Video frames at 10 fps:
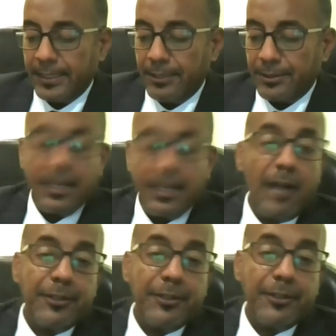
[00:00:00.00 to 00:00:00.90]

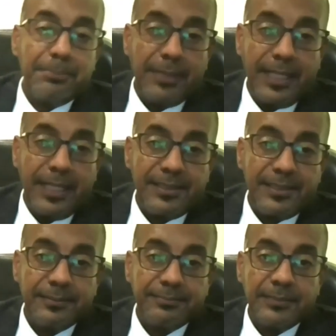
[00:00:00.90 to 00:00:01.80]
scenarios in
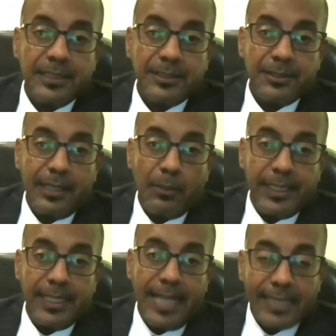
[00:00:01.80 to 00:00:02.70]
place so that we
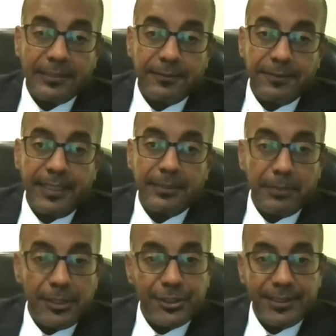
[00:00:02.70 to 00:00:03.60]
can activate
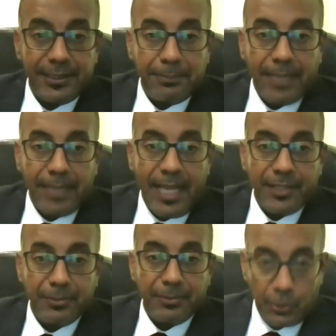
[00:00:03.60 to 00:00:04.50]
emergency
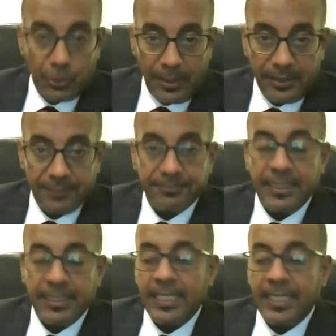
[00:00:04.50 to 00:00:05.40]
plans much quicker.
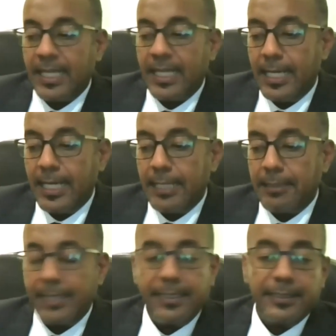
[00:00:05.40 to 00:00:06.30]

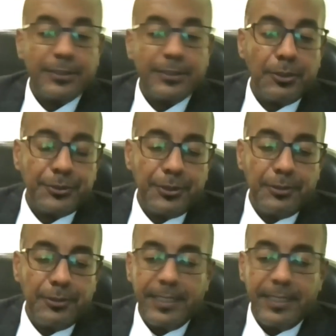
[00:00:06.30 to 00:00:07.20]
I think it's
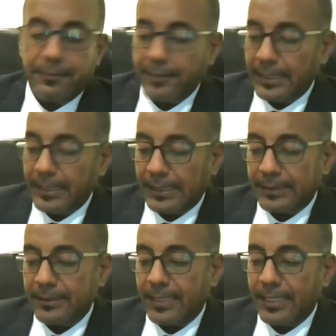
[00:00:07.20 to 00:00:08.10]
also made it very
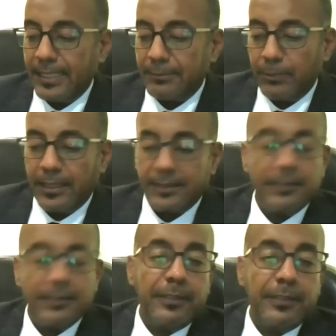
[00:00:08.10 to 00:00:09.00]
clear that we are
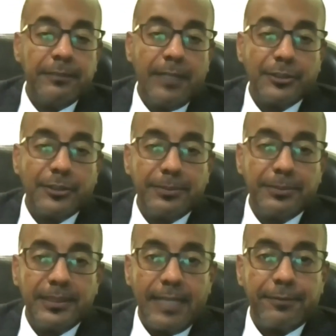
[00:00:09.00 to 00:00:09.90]
still very vulnerable
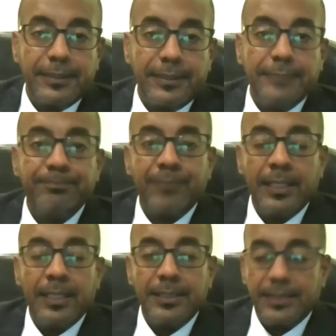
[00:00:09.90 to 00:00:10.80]
as Africa,
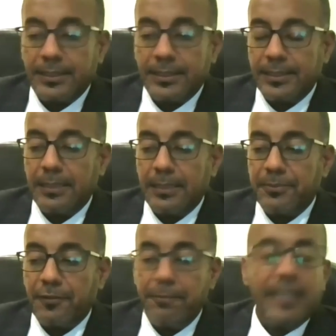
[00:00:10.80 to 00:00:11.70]
just in
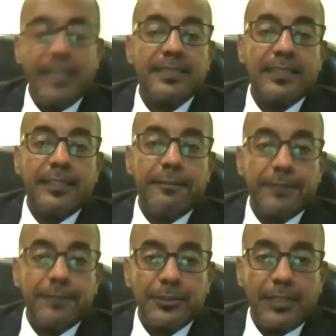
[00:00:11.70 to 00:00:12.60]
terms of basic
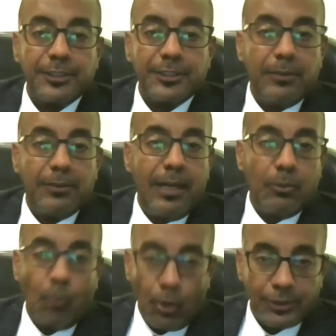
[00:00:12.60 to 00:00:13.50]
infrastructure around
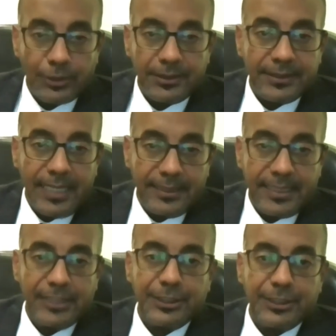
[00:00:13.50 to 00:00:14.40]
water,
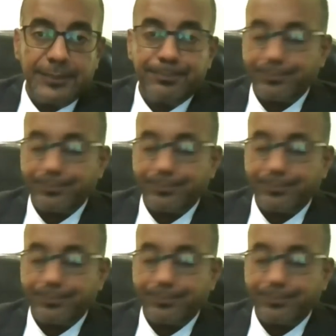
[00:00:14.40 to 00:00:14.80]
sanitation,